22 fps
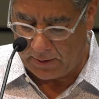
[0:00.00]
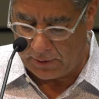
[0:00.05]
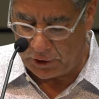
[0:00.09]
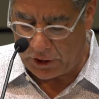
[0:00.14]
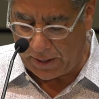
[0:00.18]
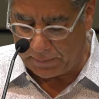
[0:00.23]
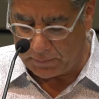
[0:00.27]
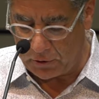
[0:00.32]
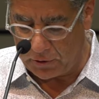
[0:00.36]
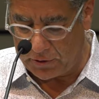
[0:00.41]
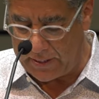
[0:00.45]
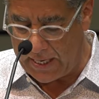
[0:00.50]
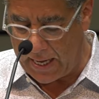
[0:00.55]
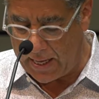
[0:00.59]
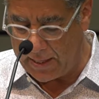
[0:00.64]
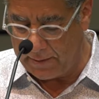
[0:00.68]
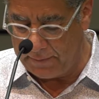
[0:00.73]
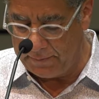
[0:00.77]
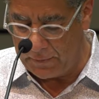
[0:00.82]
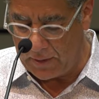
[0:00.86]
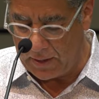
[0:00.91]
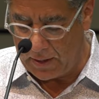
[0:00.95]
Chapter
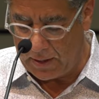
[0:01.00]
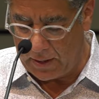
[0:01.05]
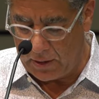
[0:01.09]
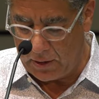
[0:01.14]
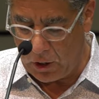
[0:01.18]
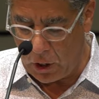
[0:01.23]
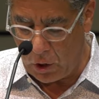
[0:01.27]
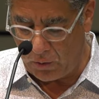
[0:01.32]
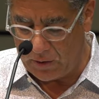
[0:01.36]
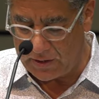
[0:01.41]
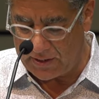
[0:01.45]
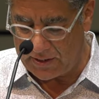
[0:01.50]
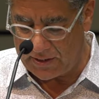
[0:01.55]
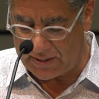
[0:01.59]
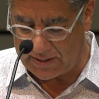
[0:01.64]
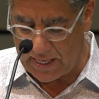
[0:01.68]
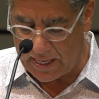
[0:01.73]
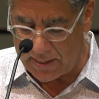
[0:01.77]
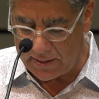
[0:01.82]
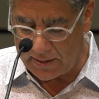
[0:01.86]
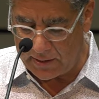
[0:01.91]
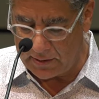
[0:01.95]
10, Noah's
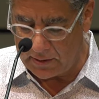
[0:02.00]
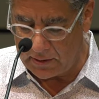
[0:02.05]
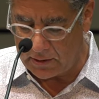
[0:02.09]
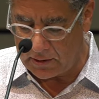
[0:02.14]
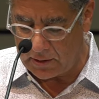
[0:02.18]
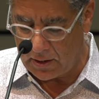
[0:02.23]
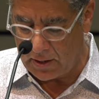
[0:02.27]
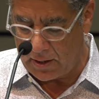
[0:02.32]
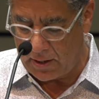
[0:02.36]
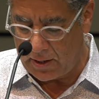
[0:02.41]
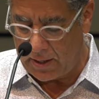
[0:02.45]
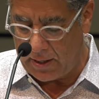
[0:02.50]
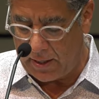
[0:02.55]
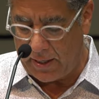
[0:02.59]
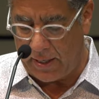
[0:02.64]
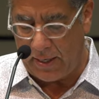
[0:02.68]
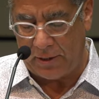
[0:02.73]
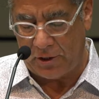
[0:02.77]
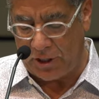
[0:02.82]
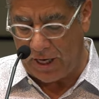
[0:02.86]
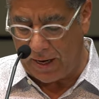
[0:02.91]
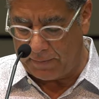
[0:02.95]
descendants.
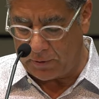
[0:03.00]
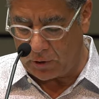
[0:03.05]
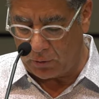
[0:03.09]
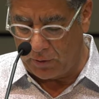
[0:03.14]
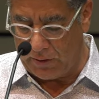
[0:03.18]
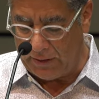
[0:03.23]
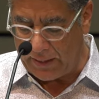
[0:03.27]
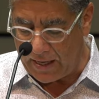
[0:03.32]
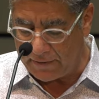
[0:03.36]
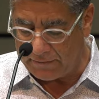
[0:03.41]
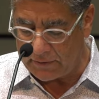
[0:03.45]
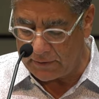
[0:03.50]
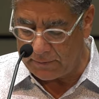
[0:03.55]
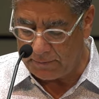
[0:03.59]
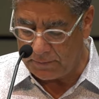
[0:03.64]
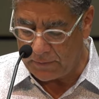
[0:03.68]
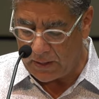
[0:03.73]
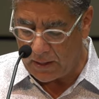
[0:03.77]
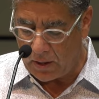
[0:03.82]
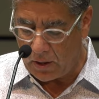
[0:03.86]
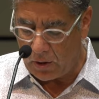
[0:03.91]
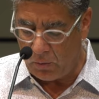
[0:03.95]
Chapter 11,
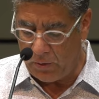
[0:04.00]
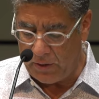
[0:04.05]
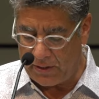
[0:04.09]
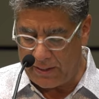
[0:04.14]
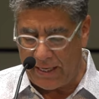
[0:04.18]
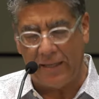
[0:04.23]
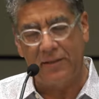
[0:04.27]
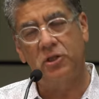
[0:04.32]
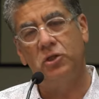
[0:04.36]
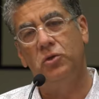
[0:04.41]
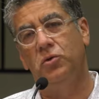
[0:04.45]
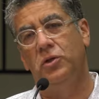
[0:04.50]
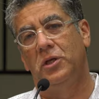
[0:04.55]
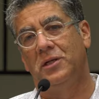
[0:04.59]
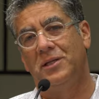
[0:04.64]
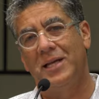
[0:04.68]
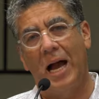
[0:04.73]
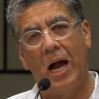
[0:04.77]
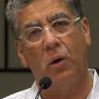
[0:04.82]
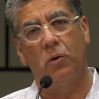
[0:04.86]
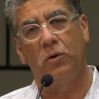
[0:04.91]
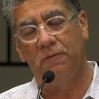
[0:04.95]
we get to the
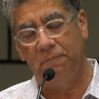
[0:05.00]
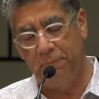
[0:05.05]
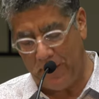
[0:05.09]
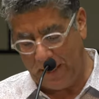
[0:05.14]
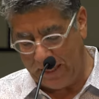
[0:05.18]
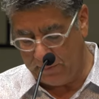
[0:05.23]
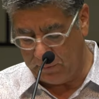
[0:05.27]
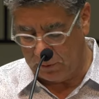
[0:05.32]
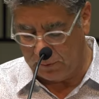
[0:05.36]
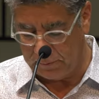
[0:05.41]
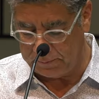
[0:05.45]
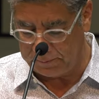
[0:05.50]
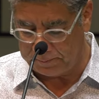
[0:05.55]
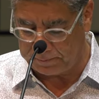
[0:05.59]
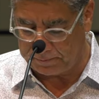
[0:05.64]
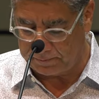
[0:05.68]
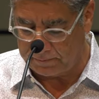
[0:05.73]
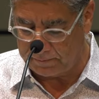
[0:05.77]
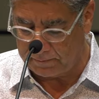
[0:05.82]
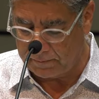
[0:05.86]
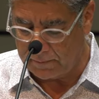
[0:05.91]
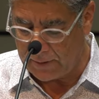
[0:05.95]
Tower of Babel.
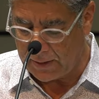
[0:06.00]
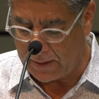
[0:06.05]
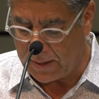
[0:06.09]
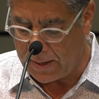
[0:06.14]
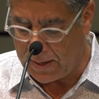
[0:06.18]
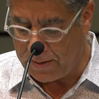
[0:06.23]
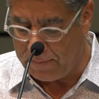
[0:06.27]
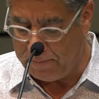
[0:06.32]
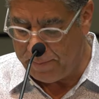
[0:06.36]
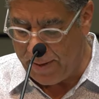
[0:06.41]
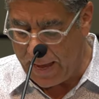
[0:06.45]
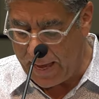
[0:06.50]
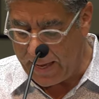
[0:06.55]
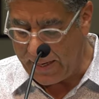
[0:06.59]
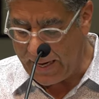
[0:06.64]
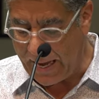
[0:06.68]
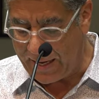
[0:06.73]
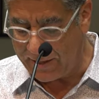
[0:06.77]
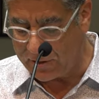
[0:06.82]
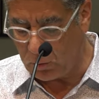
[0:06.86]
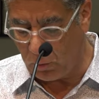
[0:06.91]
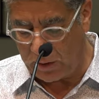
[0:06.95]
Man
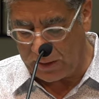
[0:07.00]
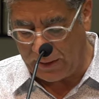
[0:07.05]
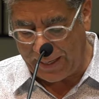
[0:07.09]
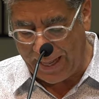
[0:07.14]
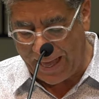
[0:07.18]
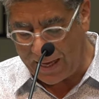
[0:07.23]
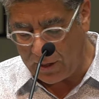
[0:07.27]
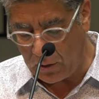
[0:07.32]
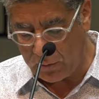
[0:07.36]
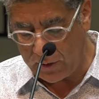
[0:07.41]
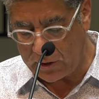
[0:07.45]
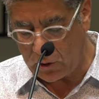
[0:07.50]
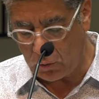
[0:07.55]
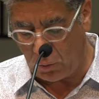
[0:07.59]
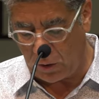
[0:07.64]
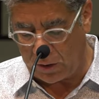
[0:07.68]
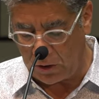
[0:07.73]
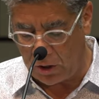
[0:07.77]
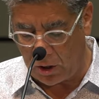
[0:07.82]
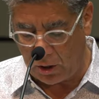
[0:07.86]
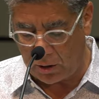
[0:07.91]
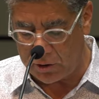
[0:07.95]
has one language,
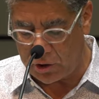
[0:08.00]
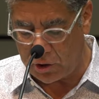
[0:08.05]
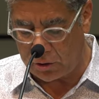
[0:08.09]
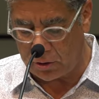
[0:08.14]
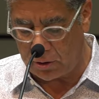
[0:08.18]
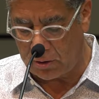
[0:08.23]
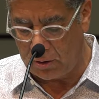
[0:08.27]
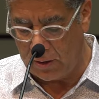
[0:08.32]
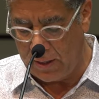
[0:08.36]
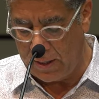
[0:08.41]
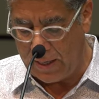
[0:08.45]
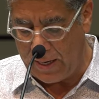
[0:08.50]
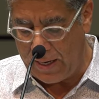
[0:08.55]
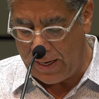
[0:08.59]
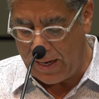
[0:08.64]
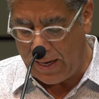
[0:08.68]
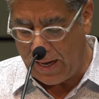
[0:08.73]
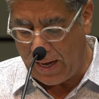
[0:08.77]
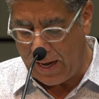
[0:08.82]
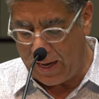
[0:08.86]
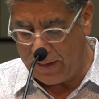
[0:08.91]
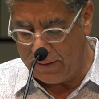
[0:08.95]
one culture,
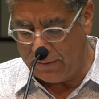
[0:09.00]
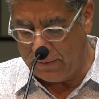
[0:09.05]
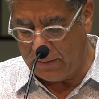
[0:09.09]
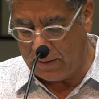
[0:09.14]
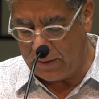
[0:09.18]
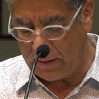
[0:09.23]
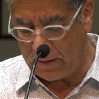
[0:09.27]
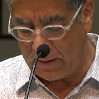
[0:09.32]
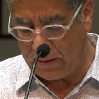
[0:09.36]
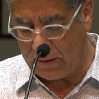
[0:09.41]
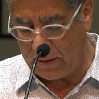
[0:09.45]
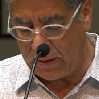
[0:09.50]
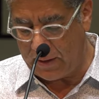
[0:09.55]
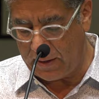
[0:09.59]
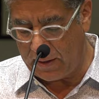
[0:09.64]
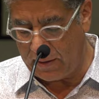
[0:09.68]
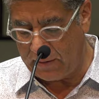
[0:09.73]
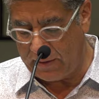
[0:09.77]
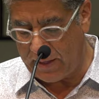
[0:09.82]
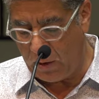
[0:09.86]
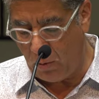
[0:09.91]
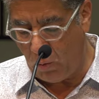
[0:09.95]
and
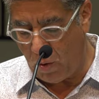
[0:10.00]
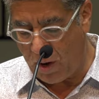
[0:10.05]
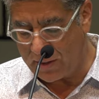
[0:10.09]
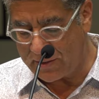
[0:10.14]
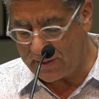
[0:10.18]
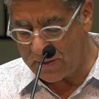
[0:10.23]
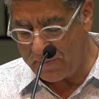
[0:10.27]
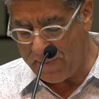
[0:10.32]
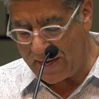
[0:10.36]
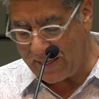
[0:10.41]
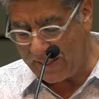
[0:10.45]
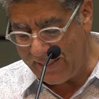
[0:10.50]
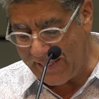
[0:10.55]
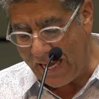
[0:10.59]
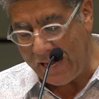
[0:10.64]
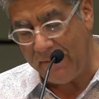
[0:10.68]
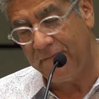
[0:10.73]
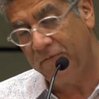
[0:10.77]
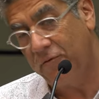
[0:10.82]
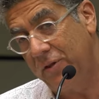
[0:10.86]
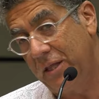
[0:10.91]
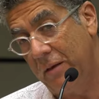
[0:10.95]
they want to make a
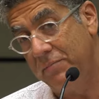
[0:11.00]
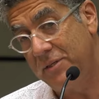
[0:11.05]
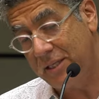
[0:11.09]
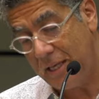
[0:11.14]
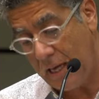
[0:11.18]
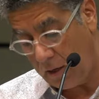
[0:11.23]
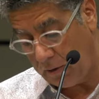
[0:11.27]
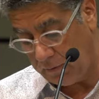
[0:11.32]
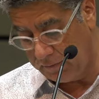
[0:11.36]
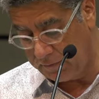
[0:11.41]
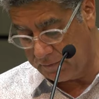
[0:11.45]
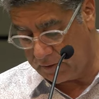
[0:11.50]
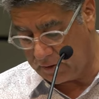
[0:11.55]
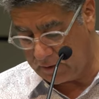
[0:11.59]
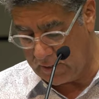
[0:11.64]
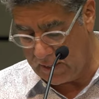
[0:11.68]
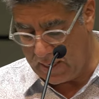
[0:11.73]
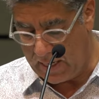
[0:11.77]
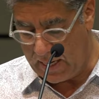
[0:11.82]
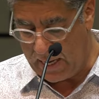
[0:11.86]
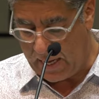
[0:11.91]
name for themselves